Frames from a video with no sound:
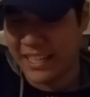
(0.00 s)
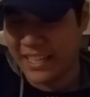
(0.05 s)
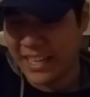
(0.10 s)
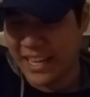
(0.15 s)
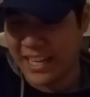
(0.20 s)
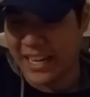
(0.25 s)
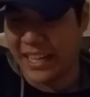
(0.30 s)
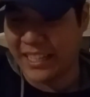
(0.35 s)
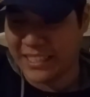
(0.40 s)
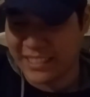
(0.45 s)

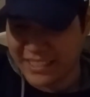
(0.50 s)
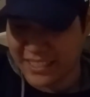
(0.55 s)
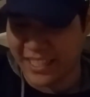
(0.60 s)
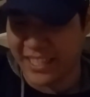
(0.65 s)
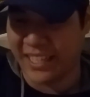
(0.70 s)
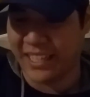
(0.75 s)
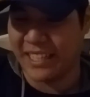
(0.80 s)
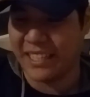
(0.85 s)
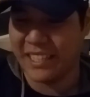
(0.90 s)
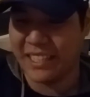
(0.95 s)
And I
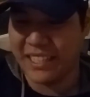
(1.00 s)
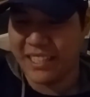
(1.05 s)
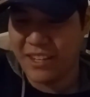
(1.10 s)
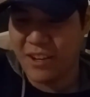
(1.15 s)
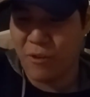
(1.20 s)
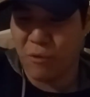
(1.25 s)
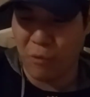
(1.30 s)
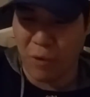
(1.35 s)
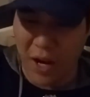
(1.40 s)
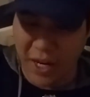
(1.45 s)
did.
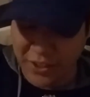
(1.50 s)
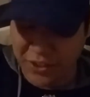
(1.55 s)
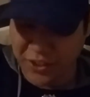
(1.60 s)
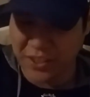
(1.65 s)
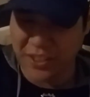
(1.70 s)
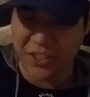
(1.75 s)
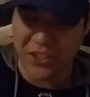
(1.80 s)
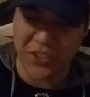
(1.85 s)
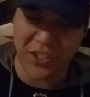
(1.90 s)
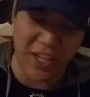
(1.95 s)
Watching
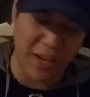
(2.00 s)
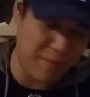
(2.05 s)
the shit, I'm